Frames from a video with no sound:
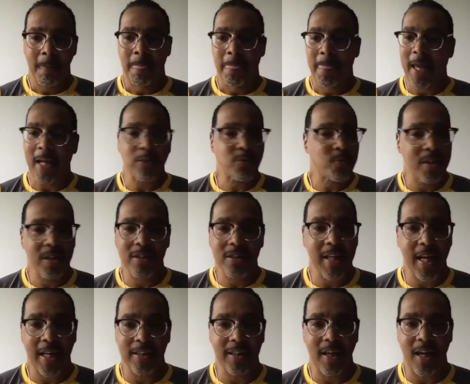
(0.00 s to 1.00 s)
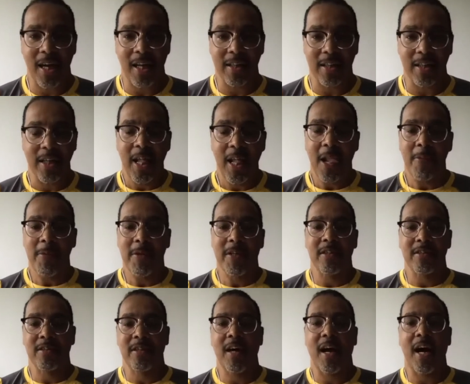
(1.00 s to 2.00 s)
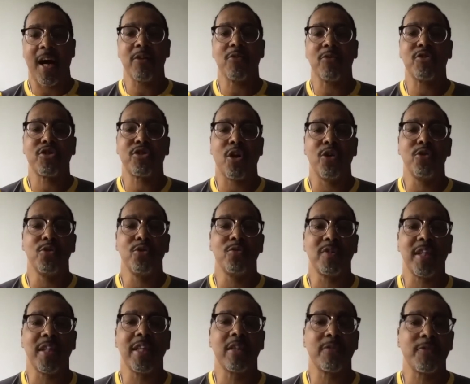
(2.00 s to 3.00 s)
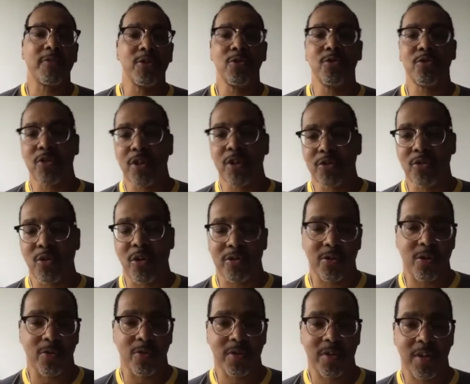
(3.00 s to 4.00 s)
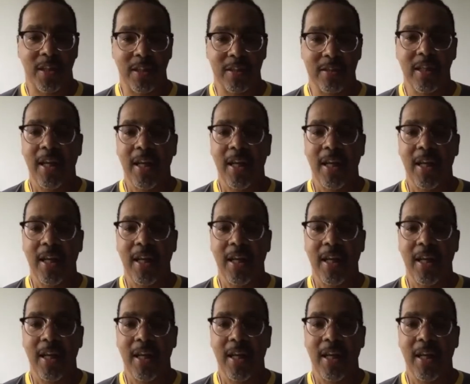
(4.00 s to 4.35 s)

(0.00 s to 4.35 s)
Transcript: That's when it's not godly, because God don't show you things for you to exhort those things.